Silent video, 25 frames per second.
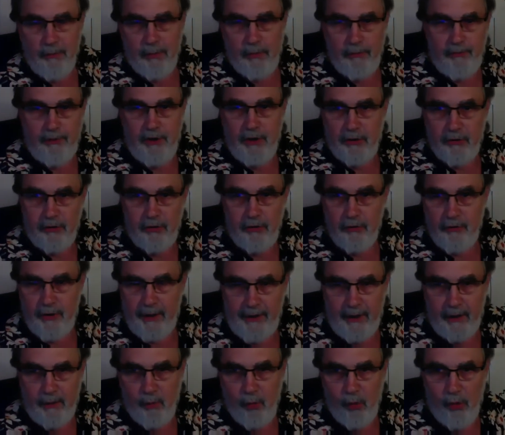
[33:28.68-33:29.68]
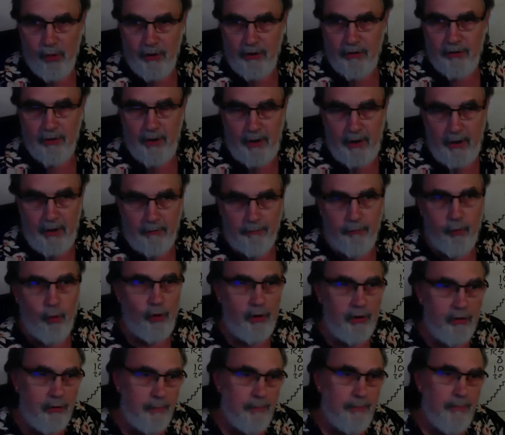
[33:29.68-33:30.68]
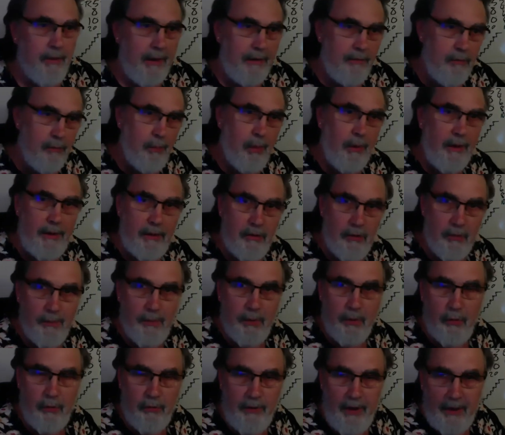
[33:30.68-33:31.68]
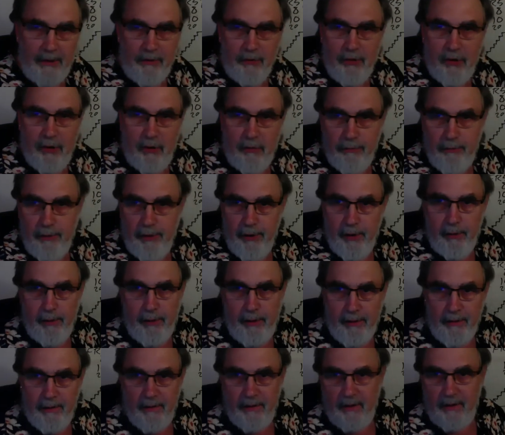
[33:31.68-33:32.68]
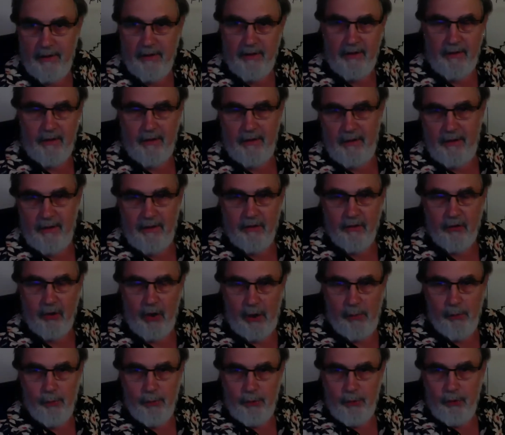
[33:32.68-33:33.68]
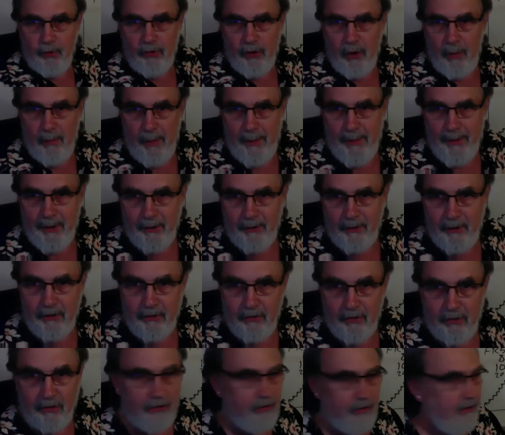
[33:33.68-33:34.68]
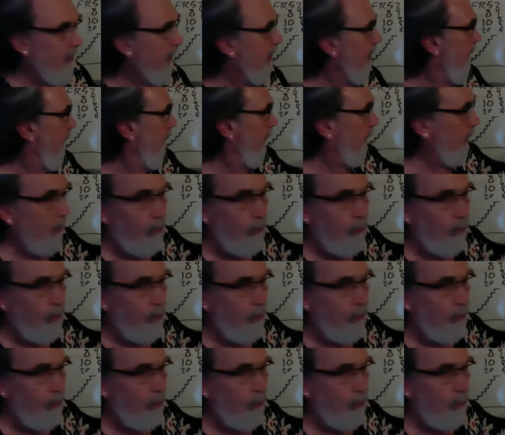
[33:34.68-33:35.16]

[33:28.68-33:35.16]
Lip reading: of dishes that I wash, forks, knives, plates, spoons, that's going to vary. So I will do some amount of dishes. Now